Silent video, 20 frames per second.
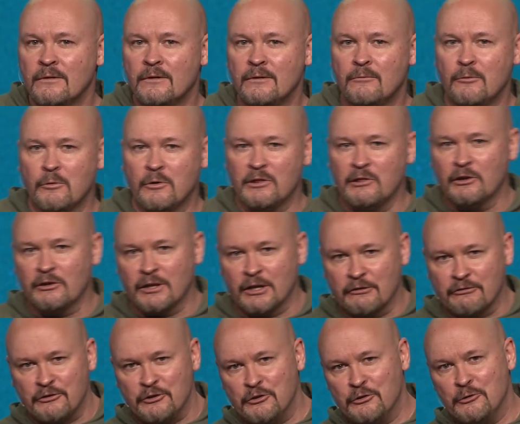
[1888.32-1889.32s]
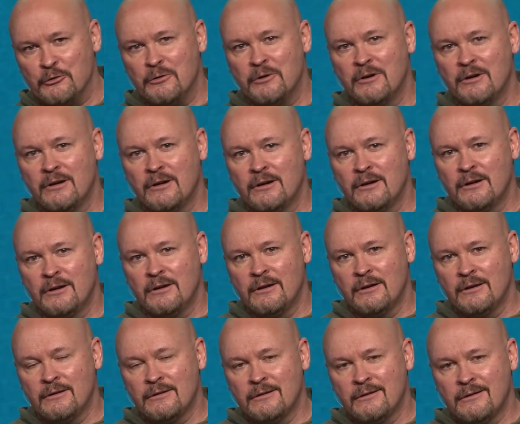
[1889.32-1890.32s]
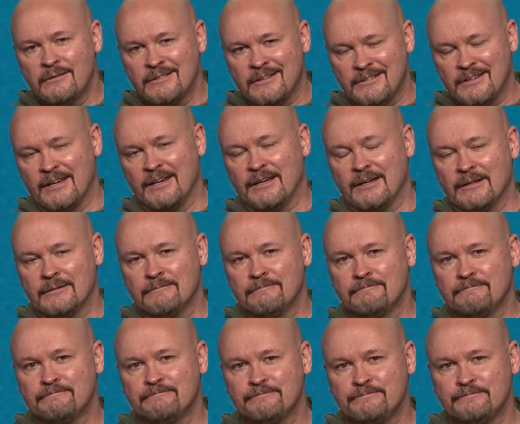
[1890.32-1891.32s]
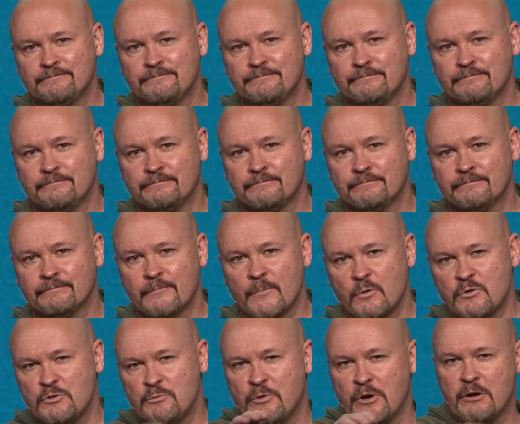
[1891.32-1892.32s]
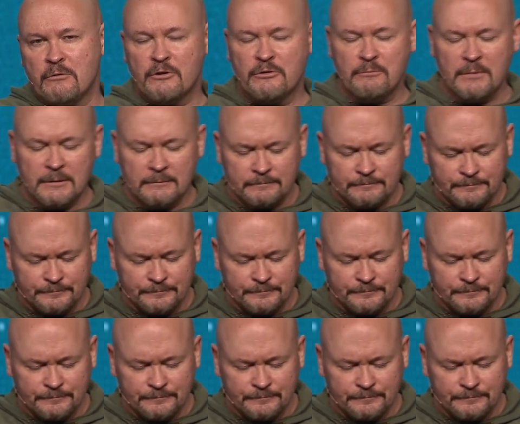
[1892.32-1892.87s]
What would it look like for you to take it? Would you pray with me?